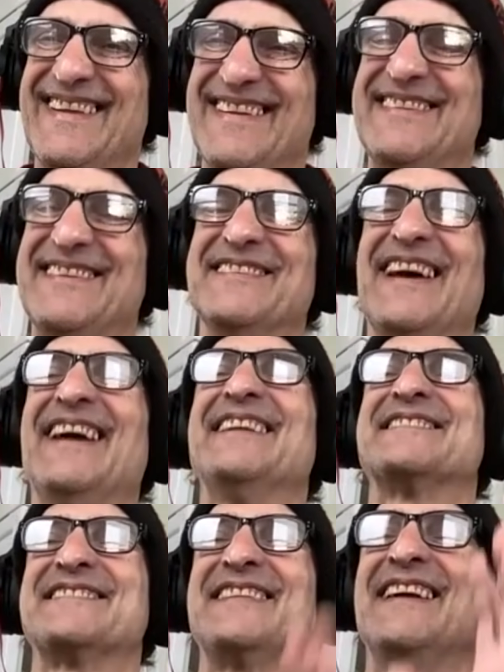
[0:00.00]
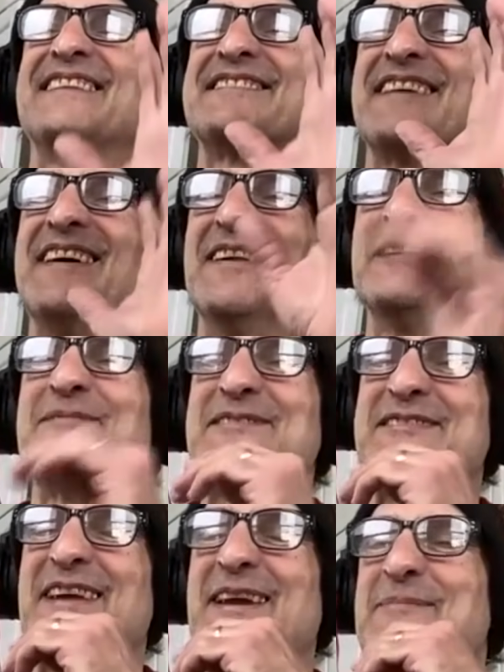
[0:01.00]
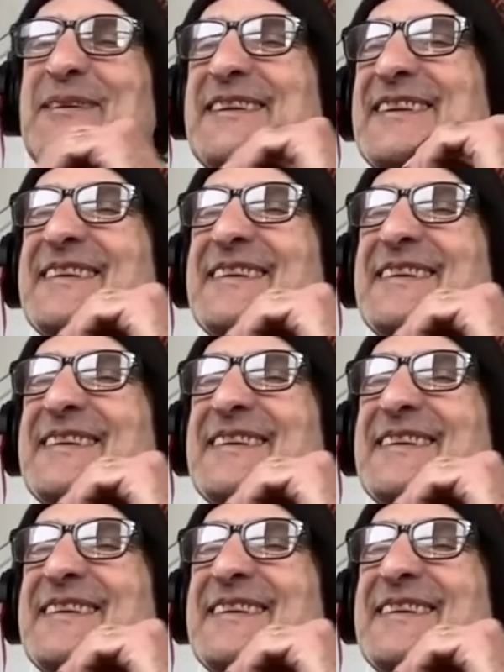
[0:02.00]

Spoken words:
Dude, that is a hell of a statement.